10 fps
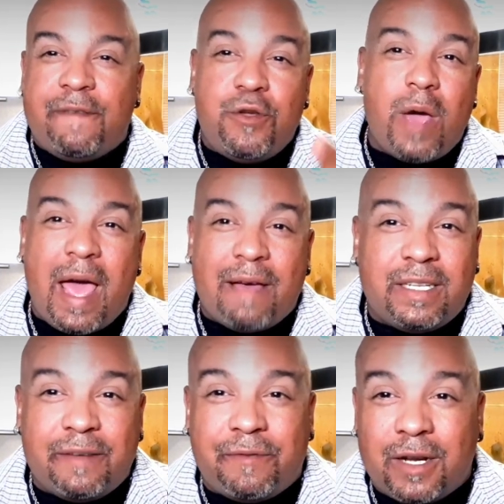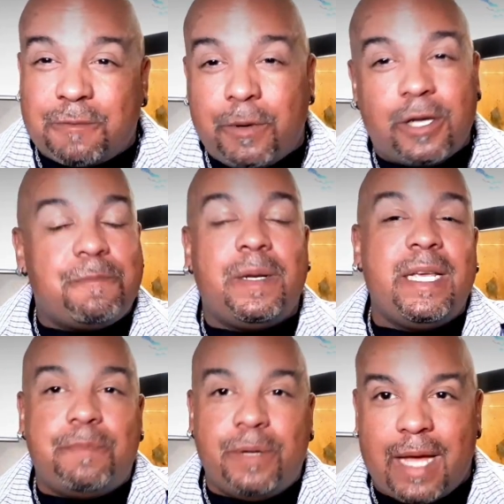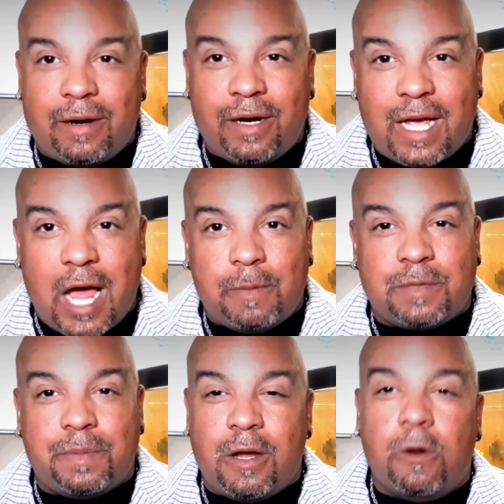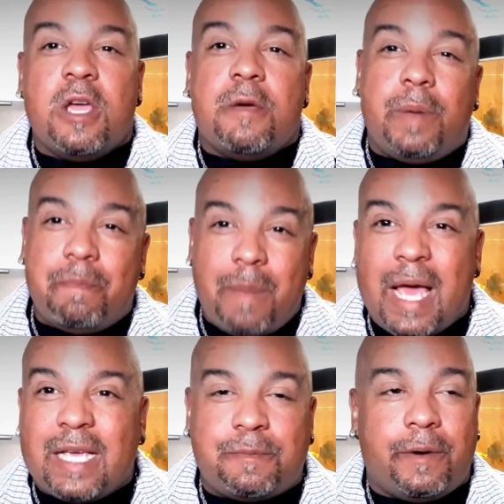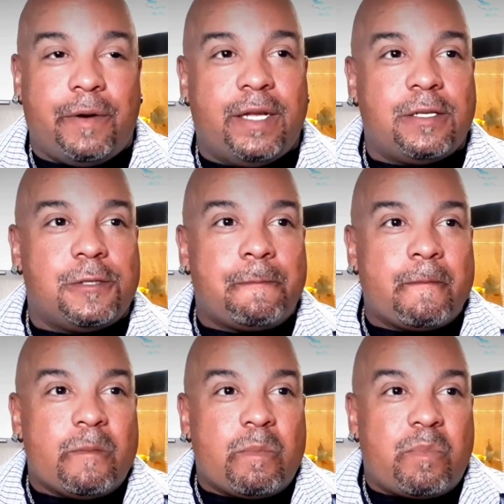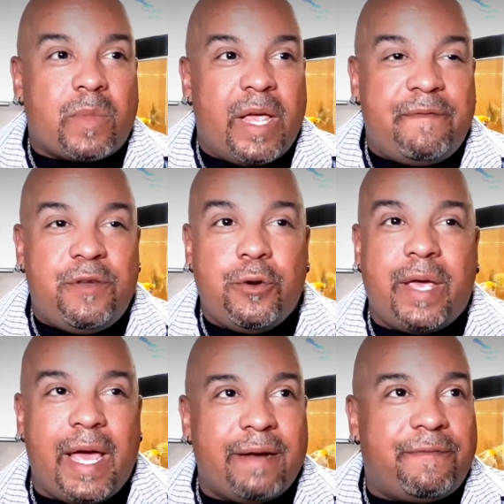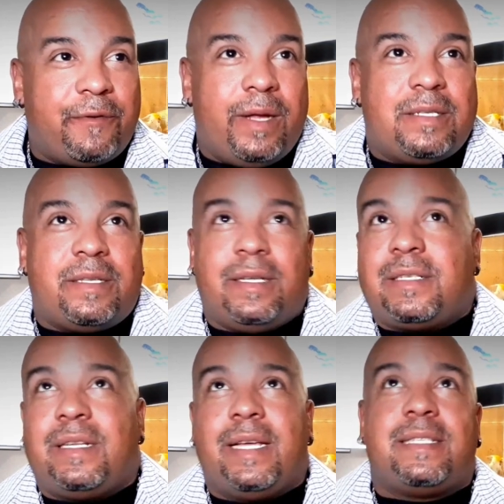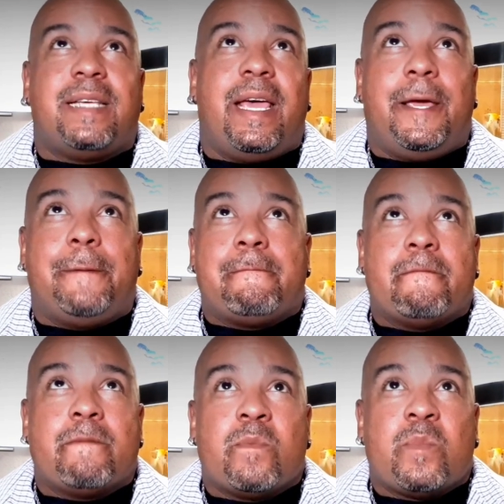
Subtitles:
If you have a different experience, please put down in the comments below. But in my experience, if you get, for instance, let's say